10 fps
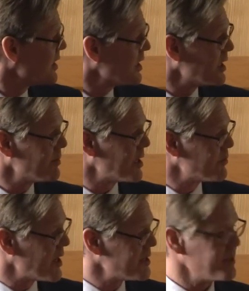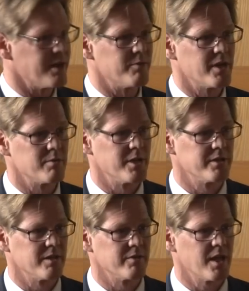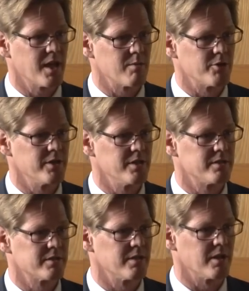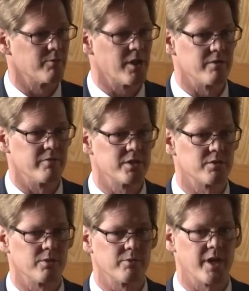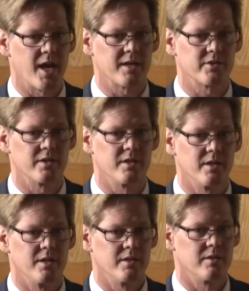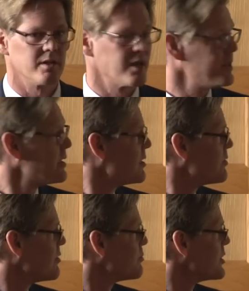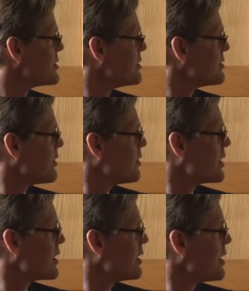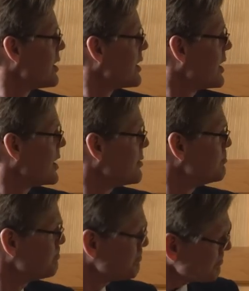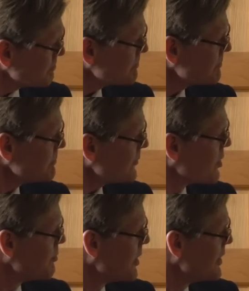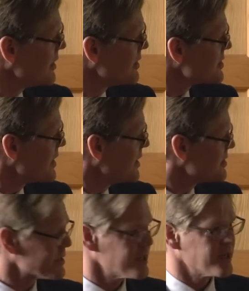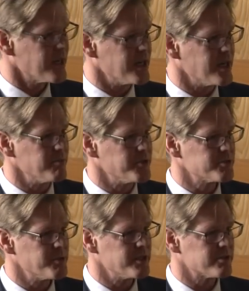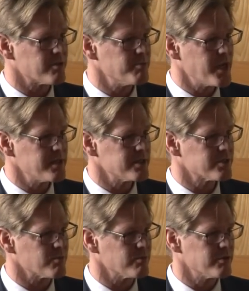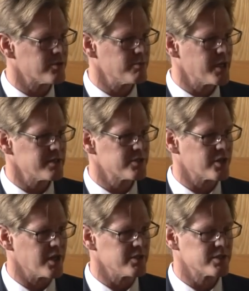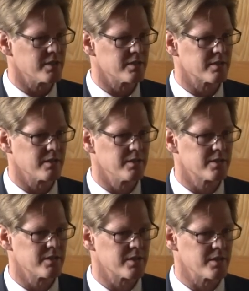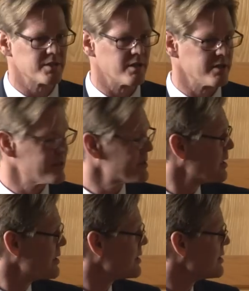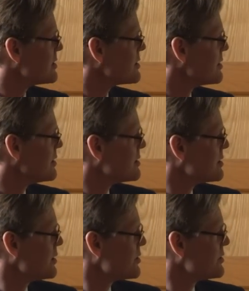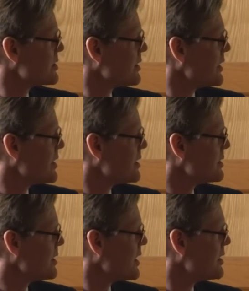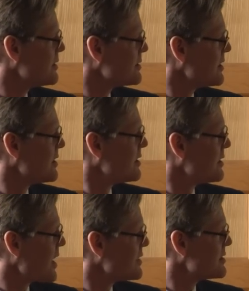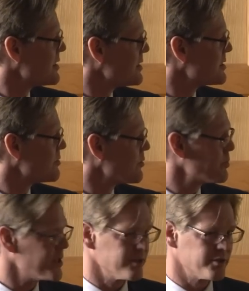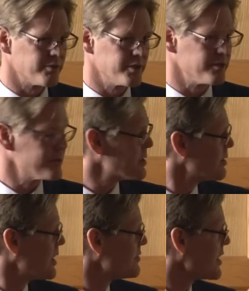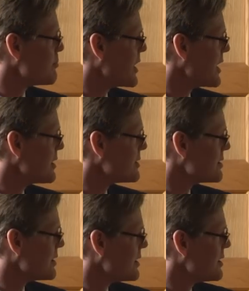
Um, I, read, I read about David Cameron's uh, rather visceral reaction to the idea of, of prisoners voting. Um, but in the States, um, there's been tremendous, tremendous change since, at least since I started studying this, these issues in the late 1990s. Nine states have repealed or reduced their lifetime bans.